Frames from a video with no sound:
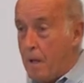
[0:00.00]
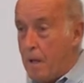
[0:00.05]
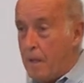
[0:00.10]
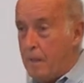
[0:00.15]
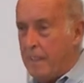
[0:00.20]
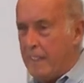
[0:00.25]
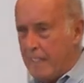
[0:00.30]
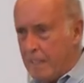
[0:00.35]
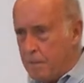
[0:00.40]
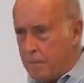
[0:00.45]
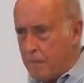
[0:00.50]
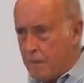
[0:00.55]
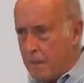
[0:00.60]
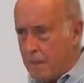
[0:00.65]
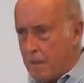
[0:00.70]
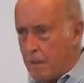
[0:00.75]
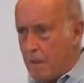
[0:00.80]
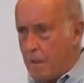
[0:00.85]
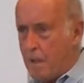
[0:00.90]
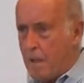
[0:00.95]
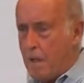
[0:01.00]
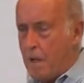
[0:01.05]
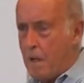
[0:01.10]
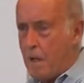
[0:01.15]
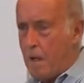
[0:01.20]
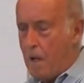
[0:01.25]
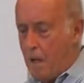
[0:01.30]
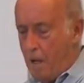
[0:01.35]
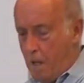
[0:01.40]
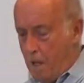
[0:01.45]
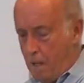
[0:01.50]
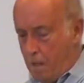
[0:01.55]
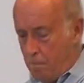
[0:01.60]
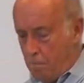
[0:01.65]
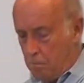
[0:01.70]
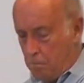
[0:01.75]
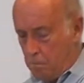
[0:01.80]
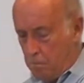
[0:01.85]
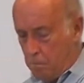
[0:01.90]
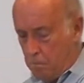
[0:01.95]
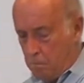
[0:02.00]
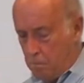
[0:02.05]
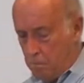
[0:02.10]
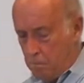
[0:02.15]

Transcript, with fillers: and the infant. Um,